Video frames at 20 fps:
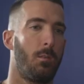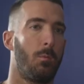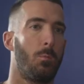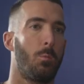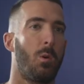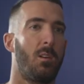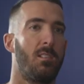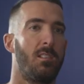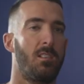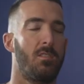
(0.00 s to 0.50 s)

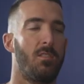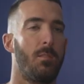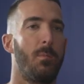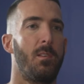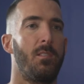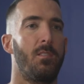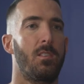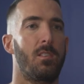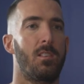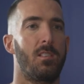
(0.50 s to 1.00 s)
Warren's
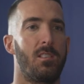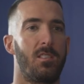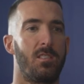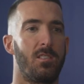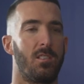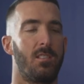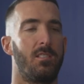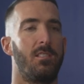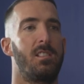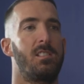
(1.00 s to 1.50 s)
Removals and
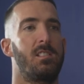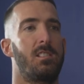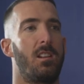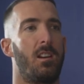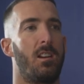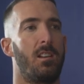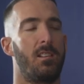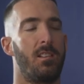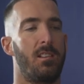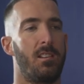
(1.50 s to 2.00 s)
Storage
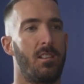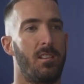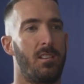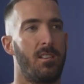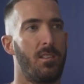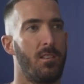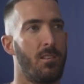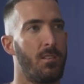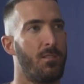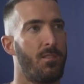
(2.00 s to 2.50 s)
started in
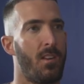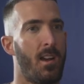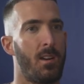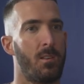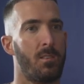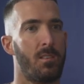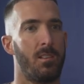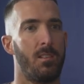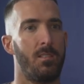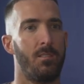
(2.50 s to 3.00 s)

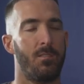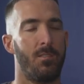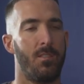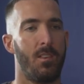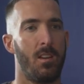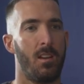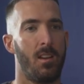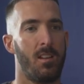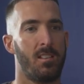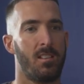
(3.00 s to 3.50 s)

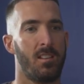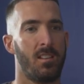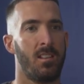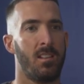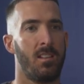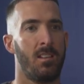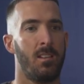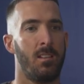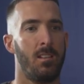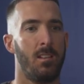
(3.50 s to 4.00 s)

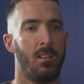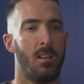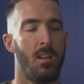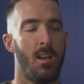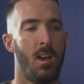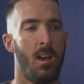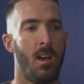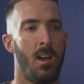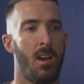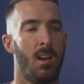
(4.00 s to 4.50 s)
2013.
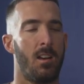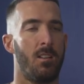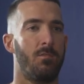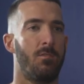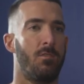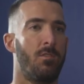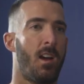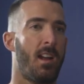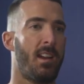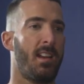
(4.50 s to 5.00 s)
I
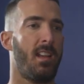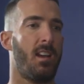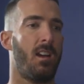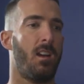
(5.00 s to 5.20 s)
ran it